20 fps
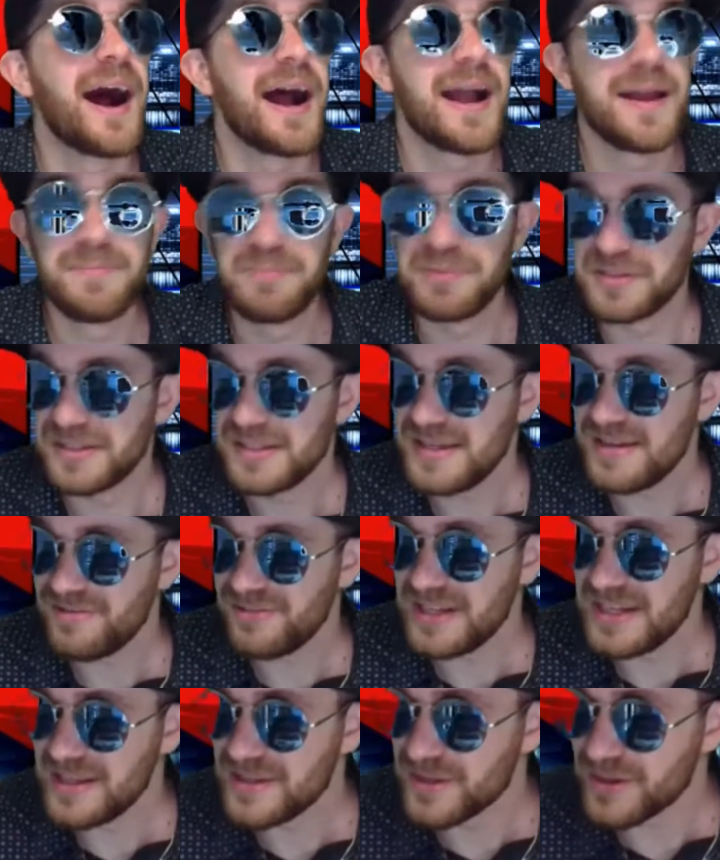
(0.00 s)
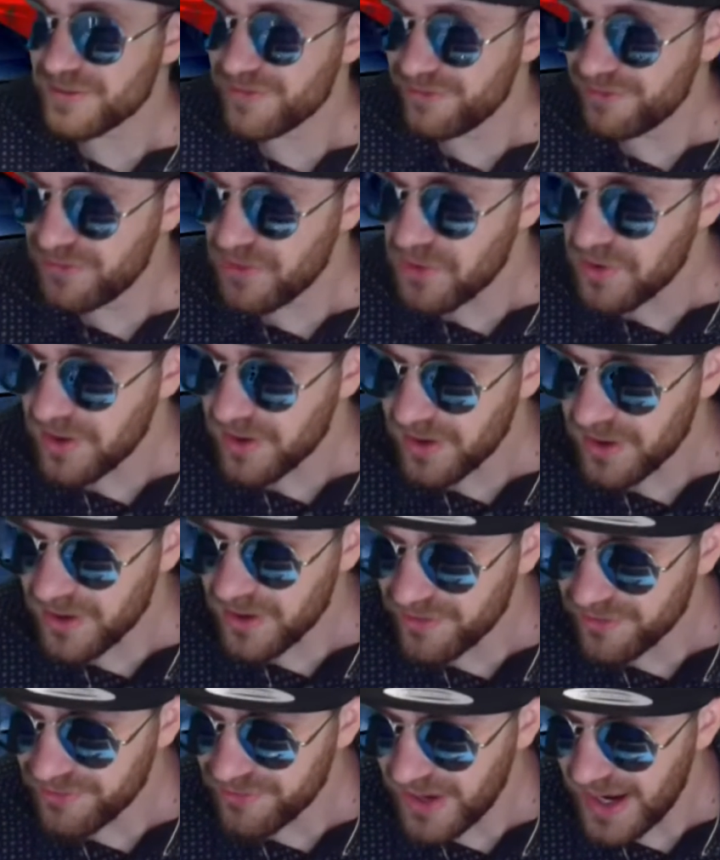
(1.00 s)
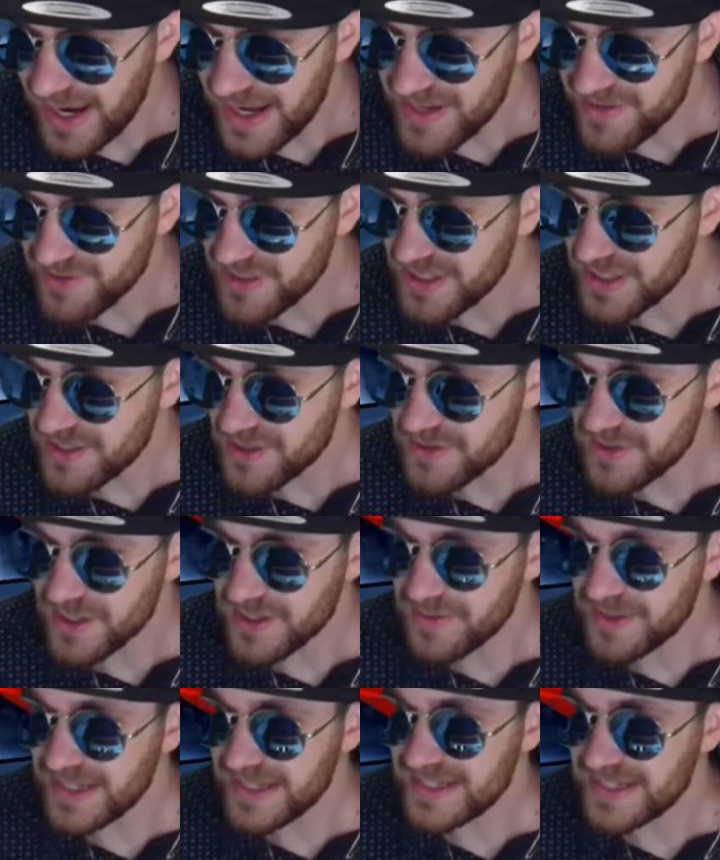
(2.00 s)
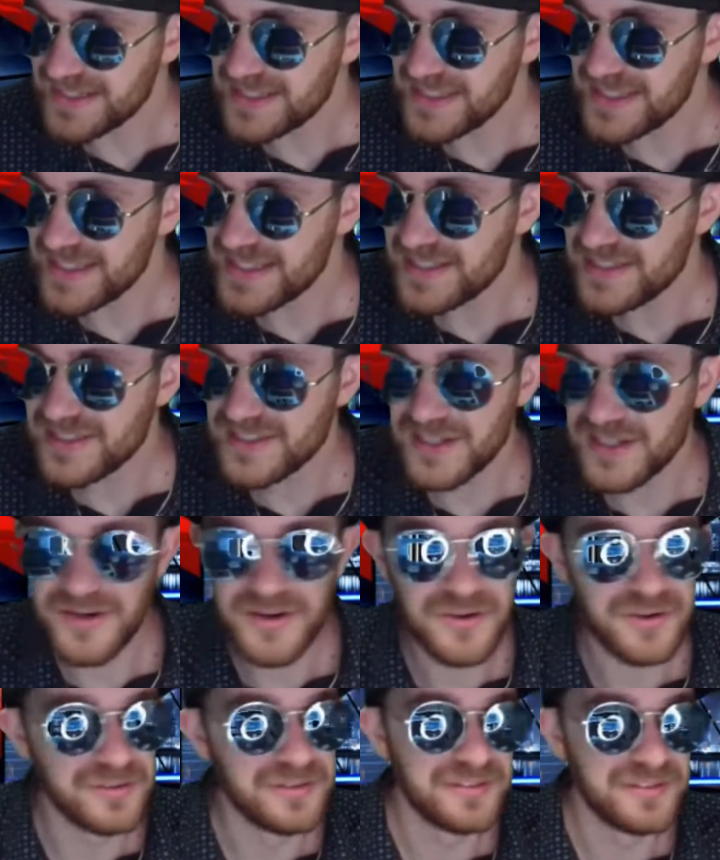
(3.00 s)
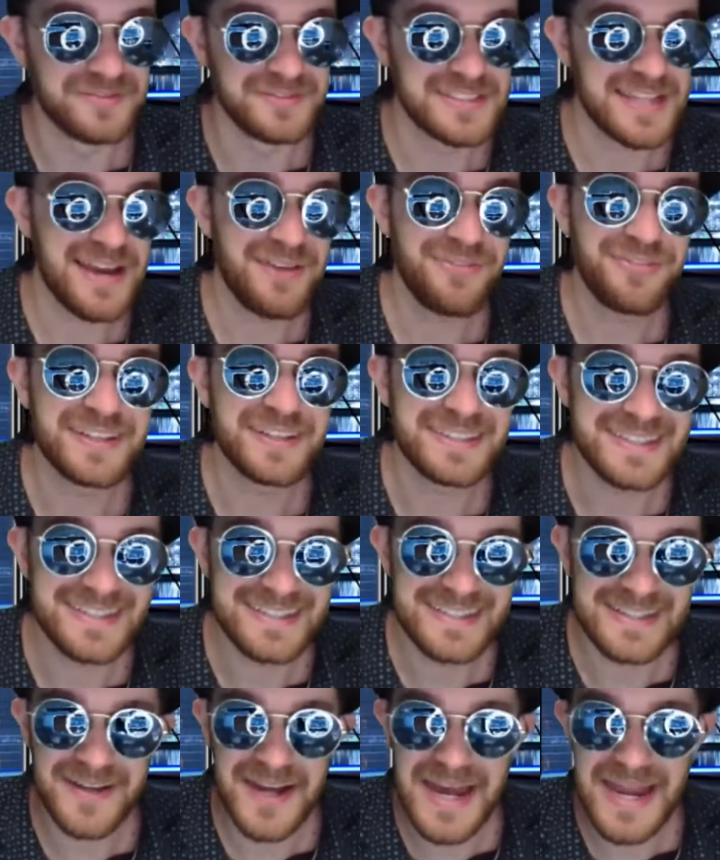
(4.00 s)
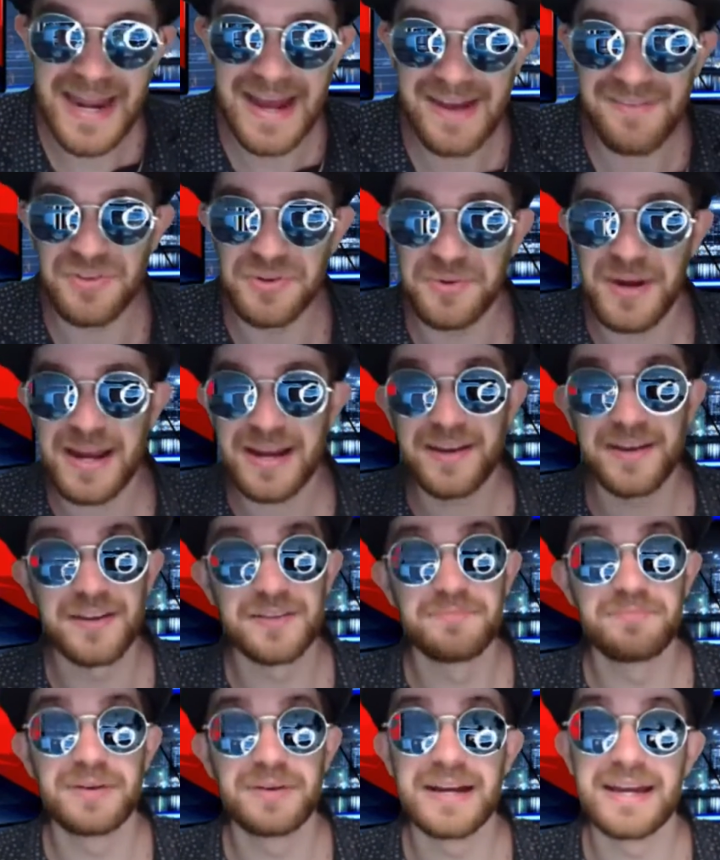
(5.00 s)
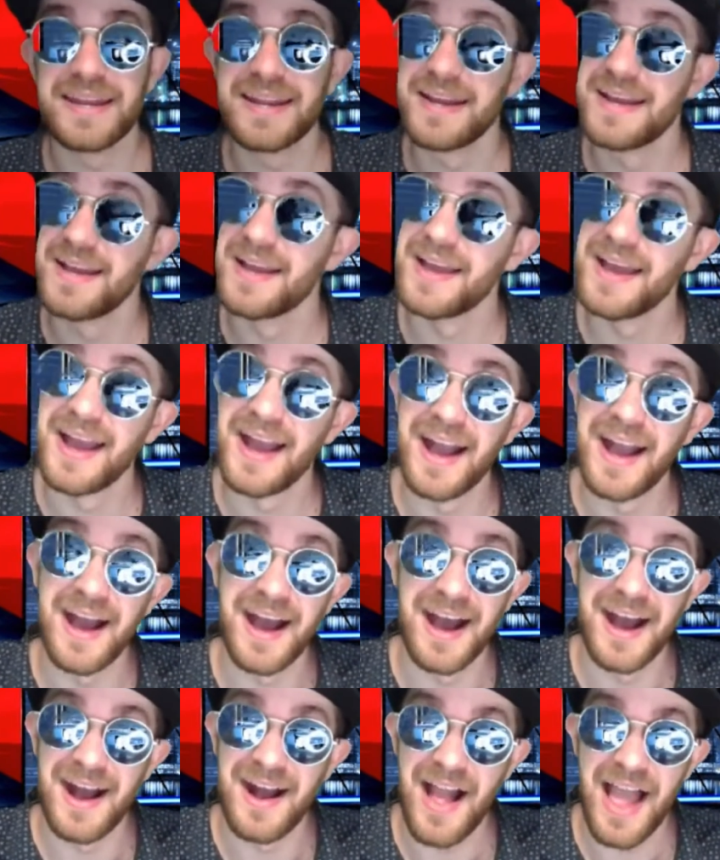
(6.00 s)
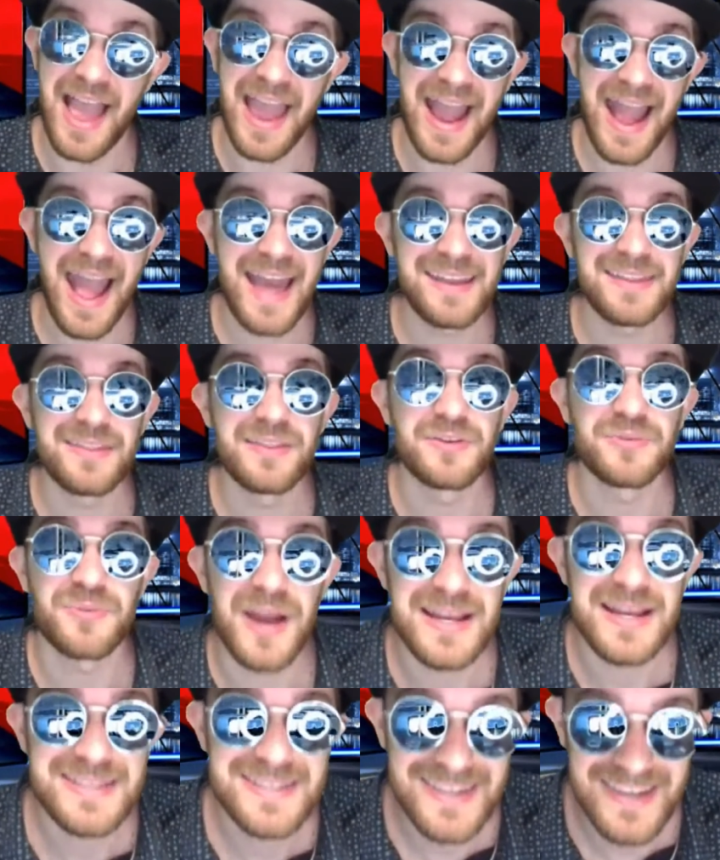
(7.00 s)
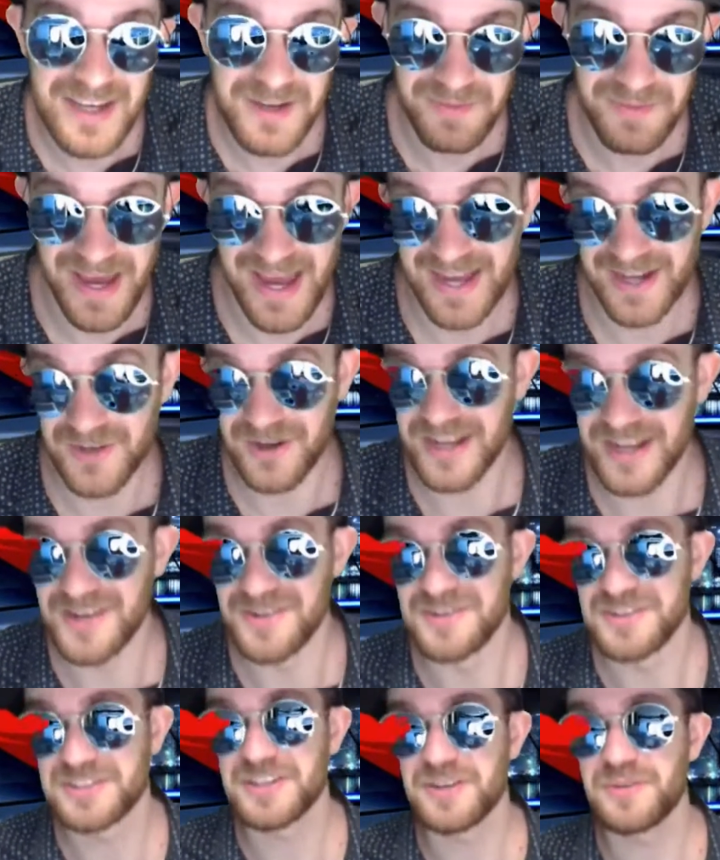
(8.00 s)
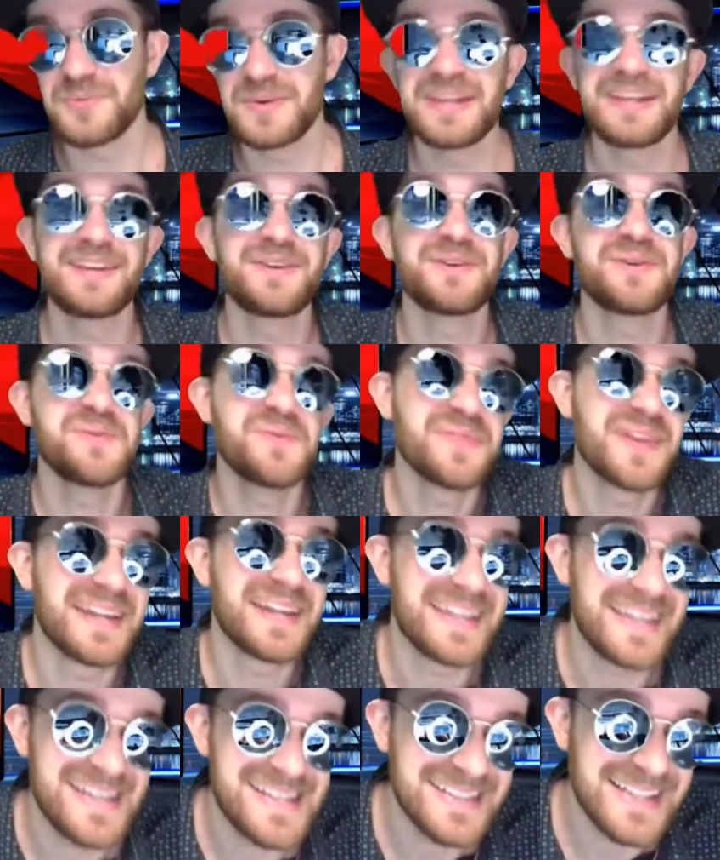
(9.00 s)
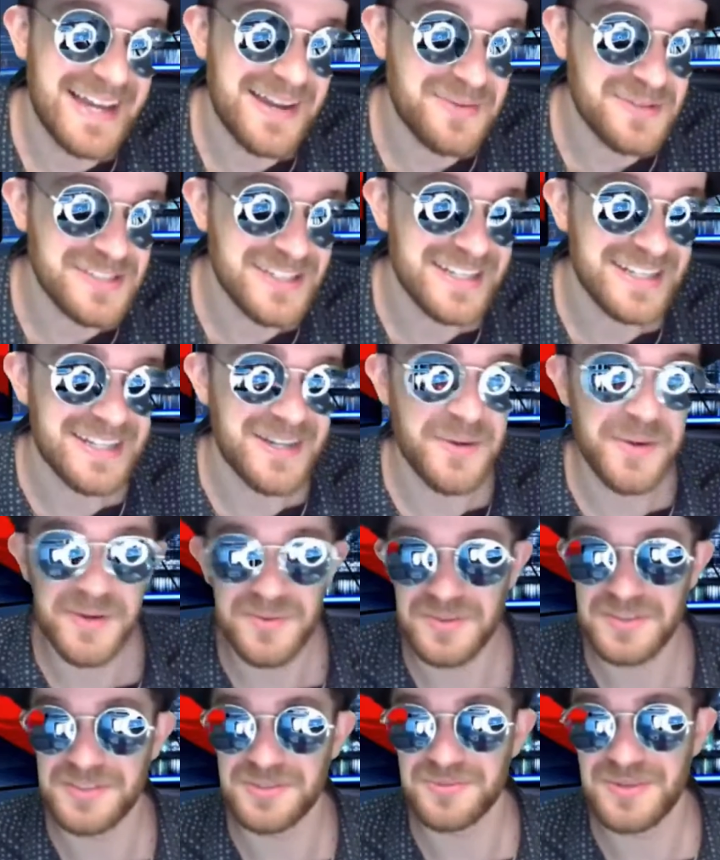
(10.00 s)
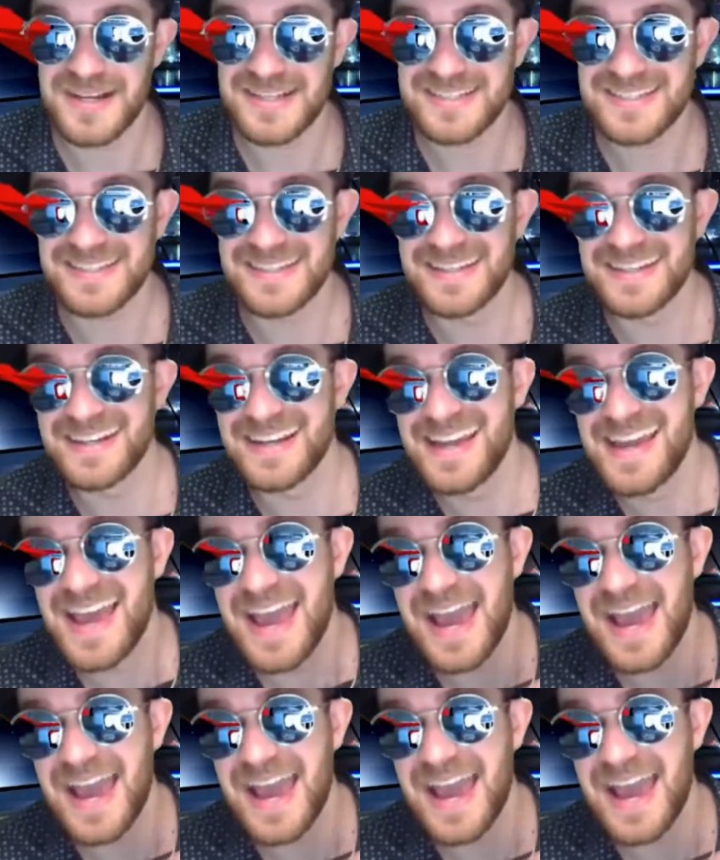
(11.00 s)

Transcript: I believe either 4 or 5-0 going into this. So definitely did not have the record, but had the wrestling background. So we knew that Eli was going to go in with the wrestling,